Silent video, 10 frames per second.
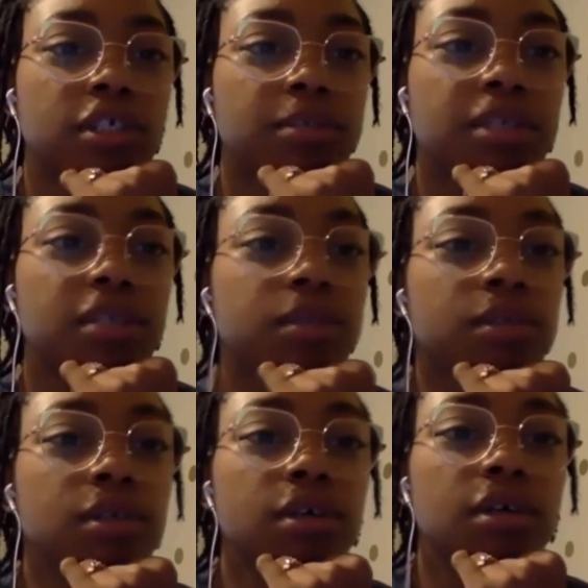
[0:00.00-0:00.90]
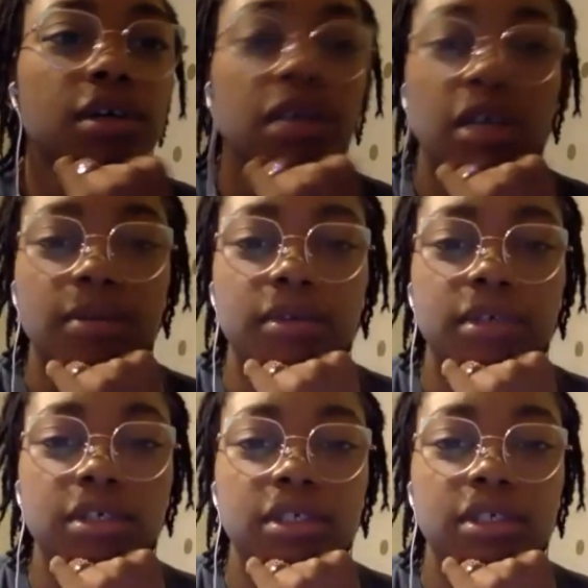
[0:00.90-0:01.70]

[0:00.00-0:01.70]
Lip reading: to be covering